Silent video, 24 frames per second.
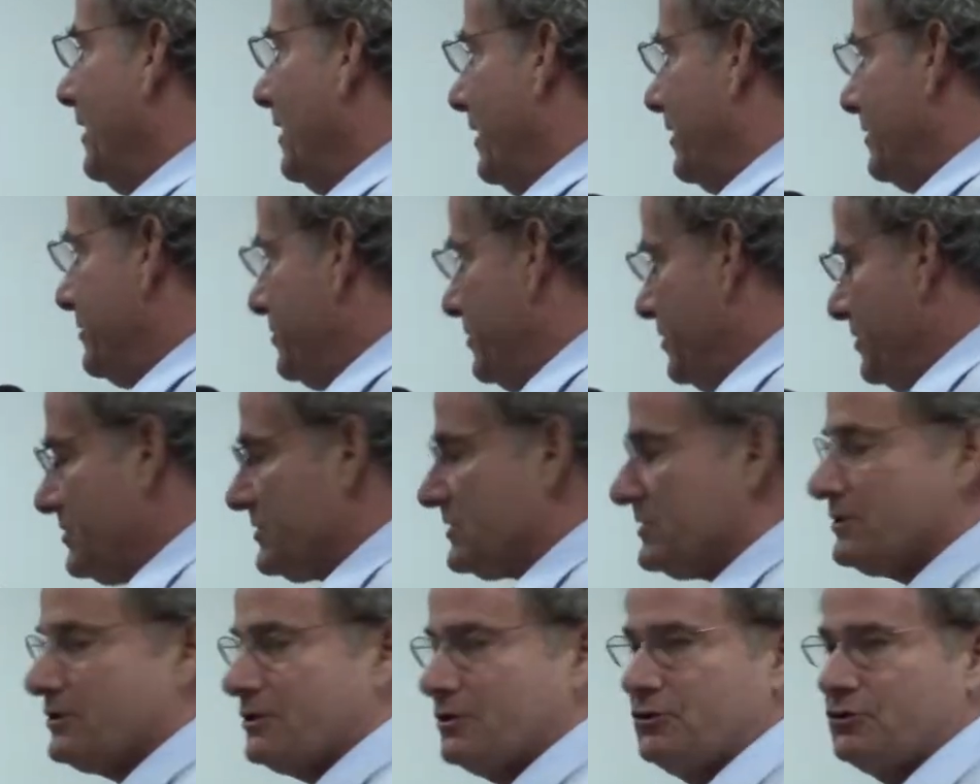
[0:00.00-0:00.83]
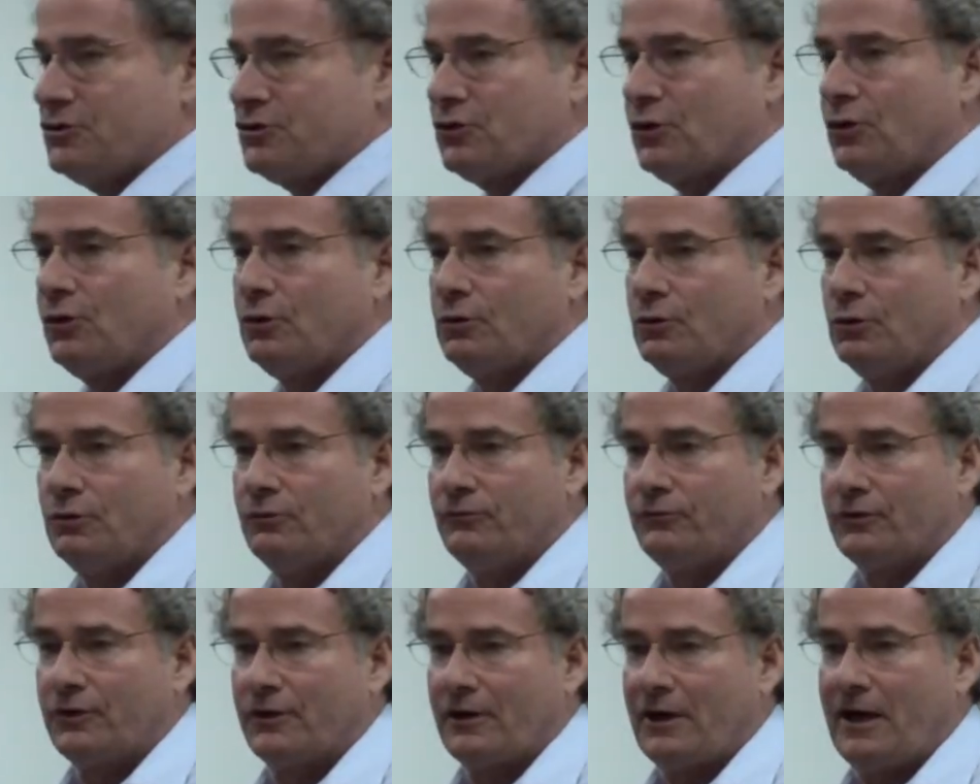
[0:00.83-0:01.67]
a decent control
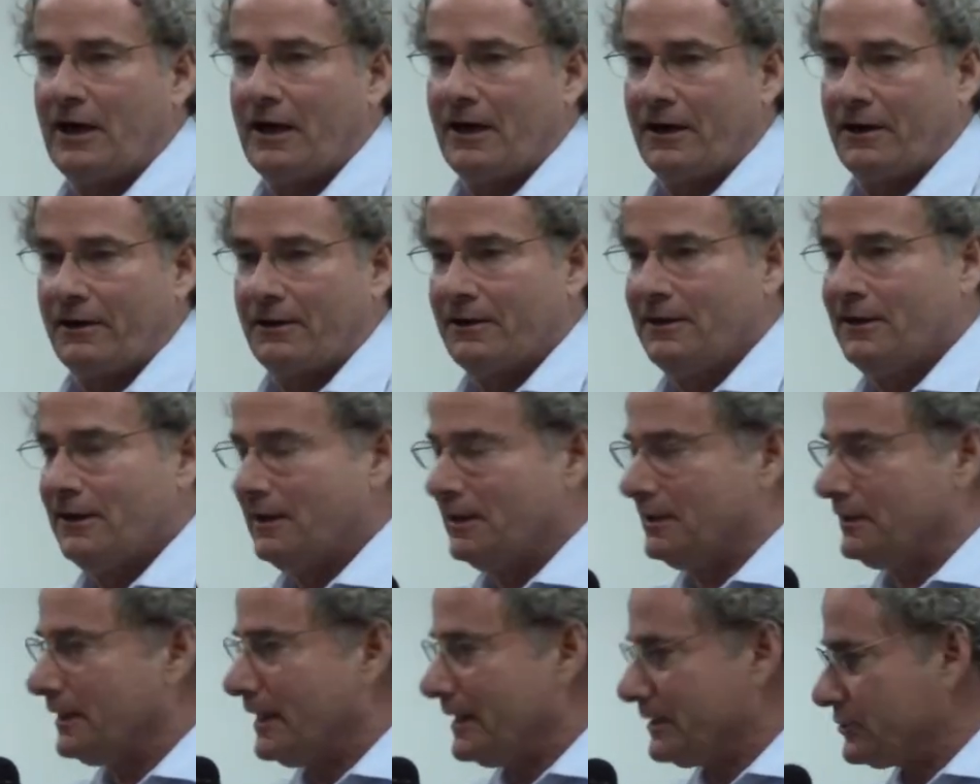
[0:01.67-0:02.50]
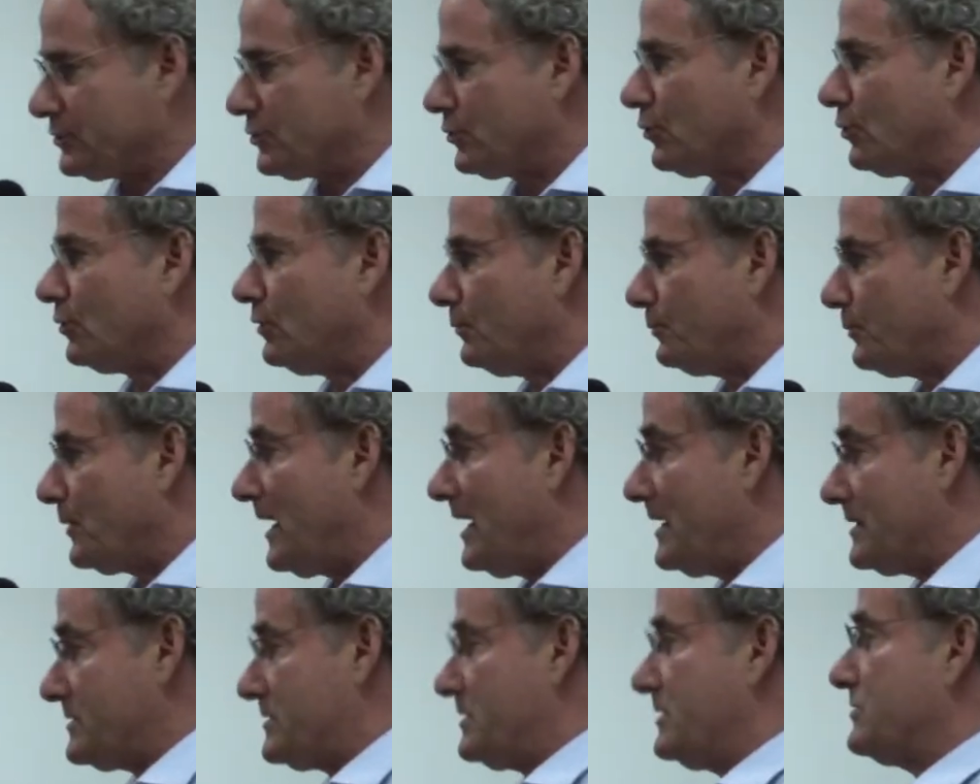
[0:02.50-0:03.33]
over our electoral
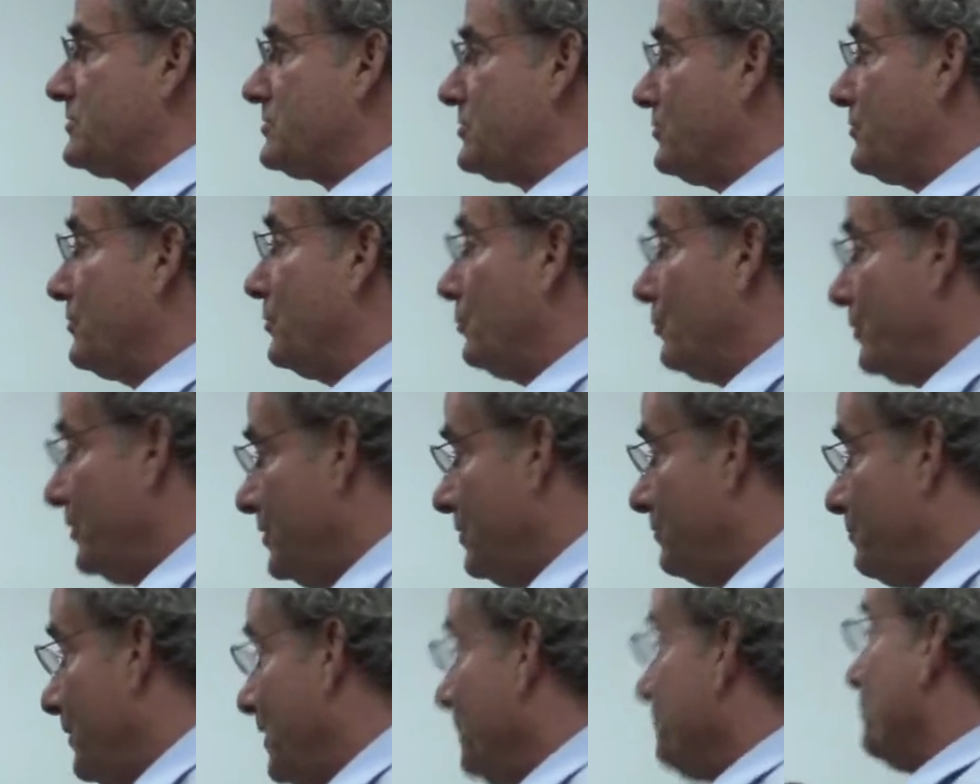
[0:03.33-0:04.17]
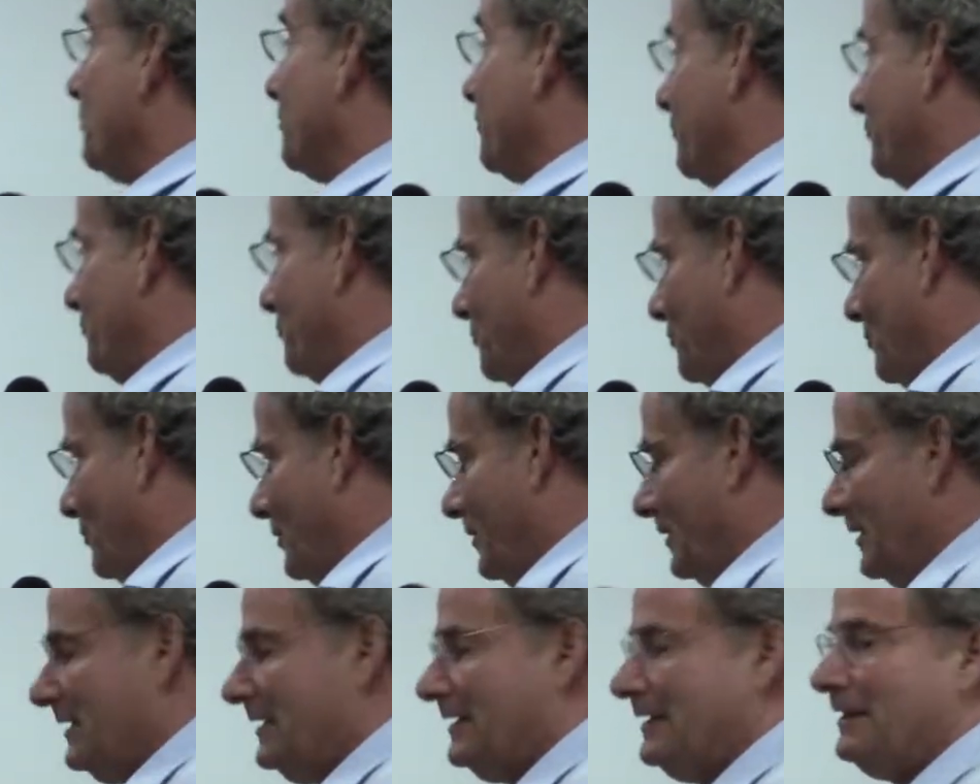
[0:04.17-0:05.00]
process, so that we the people can rule